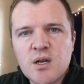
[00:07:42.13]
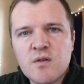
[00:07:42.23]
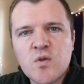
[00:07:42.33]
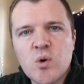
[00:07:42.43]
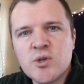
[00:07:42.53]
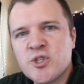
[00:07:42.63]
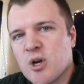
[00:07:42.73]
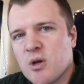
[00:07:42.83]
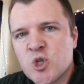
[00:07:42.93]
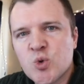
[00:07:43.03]
Of course,
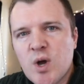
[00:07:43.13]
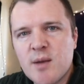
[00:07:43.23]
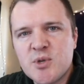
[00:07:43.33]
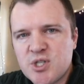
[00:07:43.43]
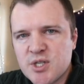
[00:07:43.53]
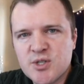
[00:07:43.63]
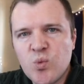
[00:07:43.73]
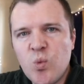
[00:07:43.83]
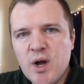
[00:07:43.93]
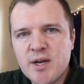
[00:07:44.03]
Charles Schwab is just
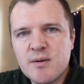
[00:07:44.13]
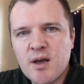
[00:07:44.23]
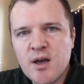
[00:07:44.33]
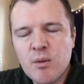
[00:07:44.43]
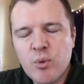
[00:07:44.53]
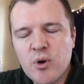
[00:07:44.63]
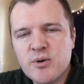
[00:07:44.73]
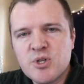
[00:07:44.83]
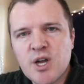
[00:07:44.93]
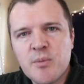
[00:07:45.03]
one uh,
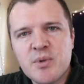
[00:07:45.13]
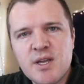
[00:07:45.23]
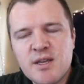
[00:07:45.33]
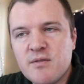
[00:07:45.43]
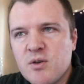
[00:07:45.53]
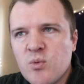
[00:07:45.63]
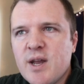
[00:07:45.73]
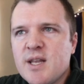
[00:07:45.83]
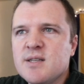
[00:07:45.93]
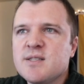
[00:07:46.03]
brokerage company giving
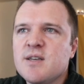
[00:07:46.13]
ratings.